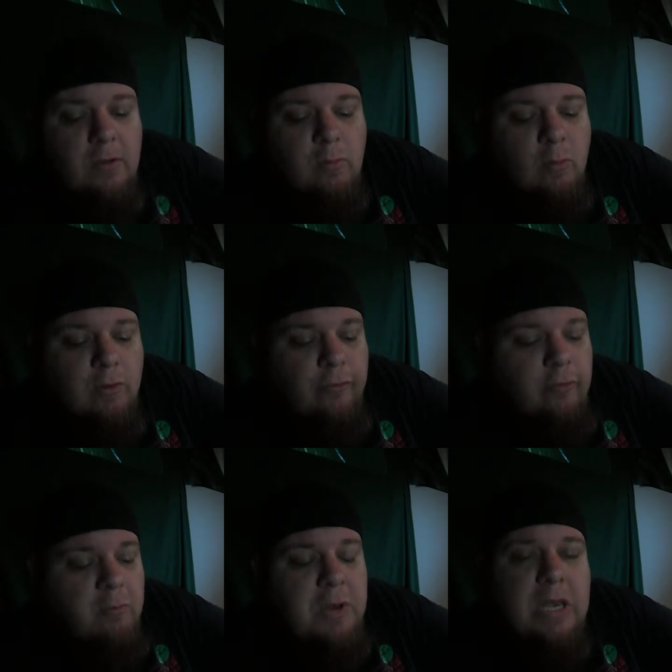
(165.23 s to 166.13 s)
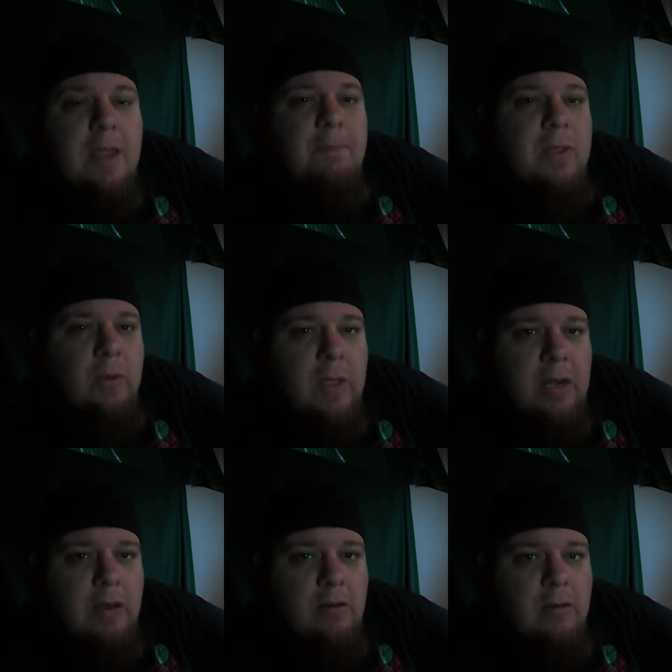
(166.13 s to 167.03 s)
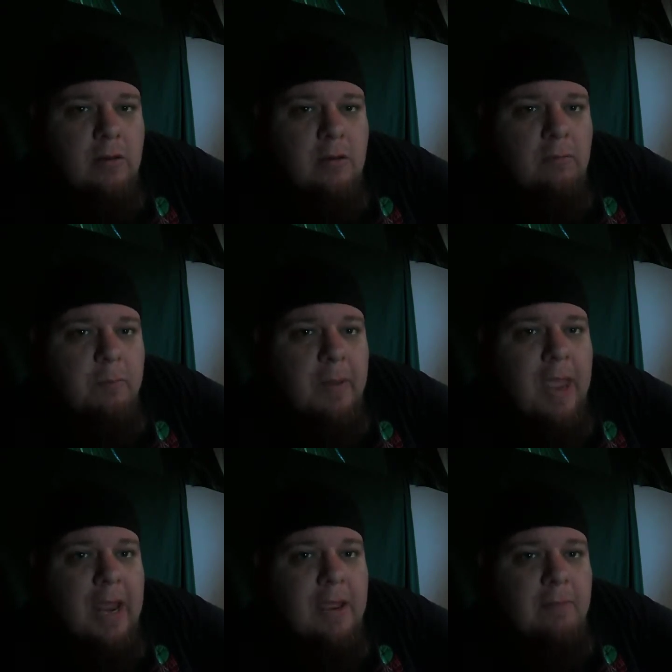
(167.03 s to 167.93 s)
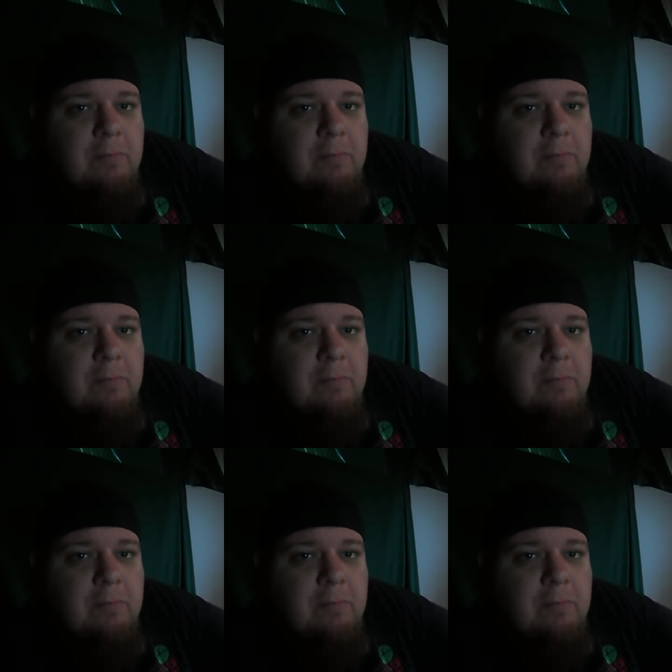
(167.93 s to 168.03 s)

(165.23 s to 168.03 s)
we're so manipulated by